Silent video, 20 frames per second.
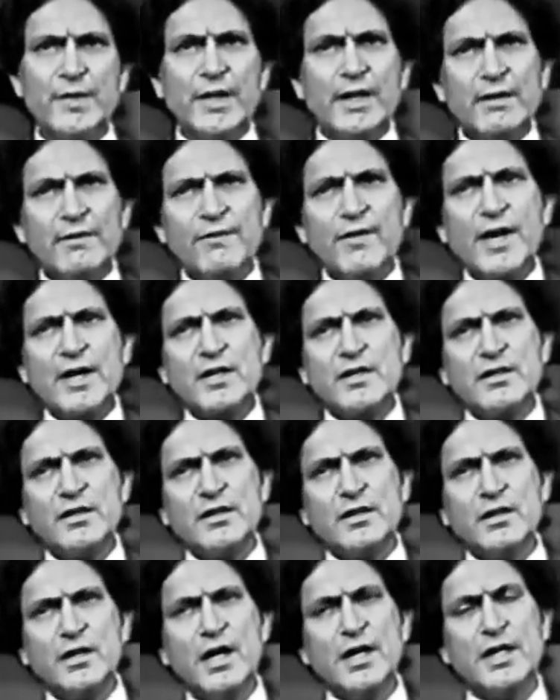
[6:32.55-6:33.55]
In
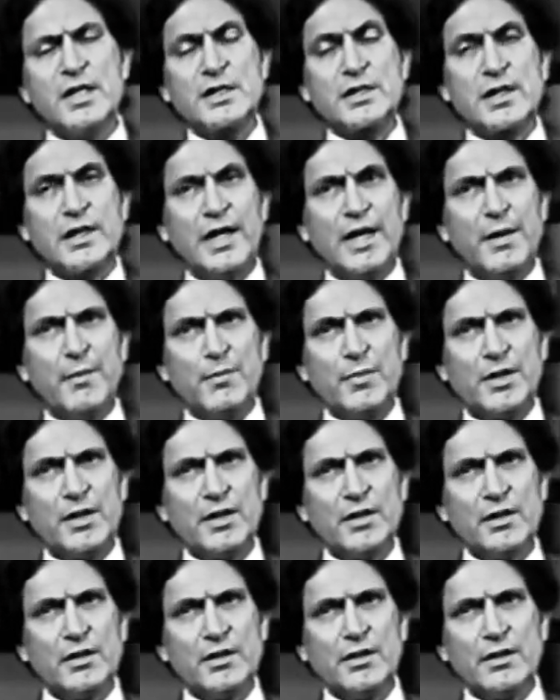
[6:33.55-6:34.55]
fact, it is claimed
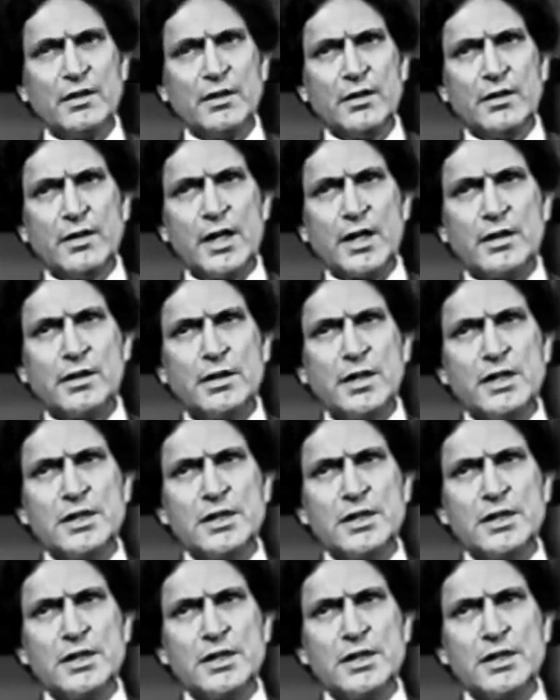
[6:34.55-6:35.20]
that